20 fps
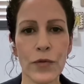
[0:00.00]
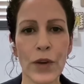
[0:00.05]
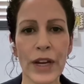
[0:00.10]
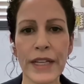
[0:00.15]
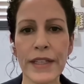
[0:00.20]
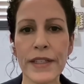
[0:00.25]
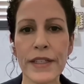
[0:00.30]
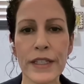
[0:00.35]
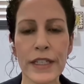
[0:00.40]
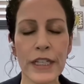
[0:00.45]

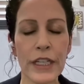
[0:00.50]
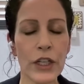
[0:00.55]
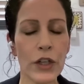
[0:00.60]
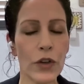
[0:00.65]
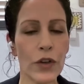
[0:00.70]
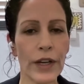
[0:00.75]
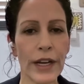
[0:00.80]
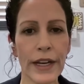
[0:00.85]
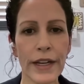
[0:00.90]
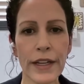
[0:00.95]
Red Sea
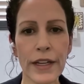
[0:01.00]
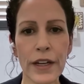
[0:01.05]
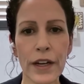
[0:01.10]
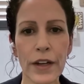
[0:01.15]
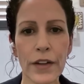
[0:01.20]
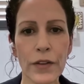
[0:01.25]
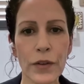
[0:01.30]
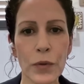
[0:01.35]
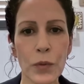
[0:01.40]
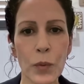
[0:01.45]
or any
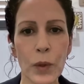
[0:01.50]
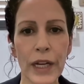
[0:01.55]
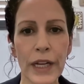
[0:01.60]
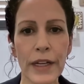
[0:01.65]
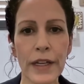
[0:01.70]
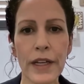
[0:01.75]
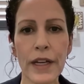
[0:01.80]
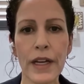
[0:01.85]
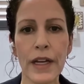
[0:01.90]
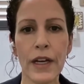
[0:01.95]
other
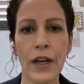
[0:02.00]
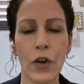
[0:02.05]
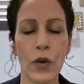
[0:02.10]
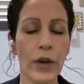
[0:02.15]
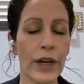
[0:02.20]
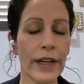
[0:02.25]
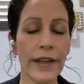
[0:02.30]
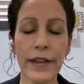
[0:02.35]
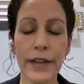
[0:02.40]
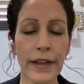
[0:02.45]
way or
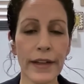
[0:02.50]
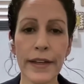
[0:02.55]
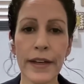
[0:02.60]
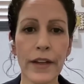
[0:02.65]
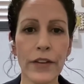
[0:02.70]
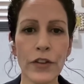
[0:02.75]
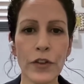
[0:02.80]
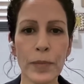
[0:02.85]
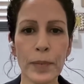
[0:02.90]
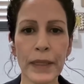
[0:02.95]
any
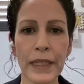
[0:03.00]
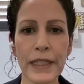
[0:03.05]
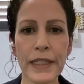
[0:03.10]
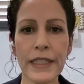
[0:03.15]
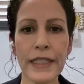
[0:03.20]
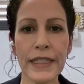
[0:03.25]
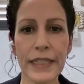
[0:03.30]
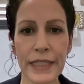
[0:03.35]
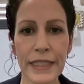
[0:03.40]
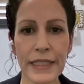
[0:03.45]
other place
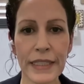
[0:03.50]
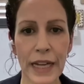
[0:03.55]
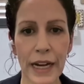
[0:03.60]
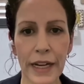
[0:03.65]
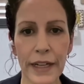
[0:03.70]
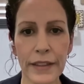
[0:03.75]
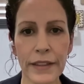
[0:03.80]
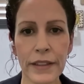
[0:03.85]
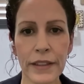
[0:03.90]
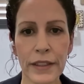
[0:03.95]
to
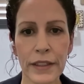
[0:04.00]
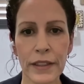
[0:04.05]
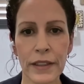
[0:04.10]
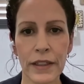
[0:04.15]
decide,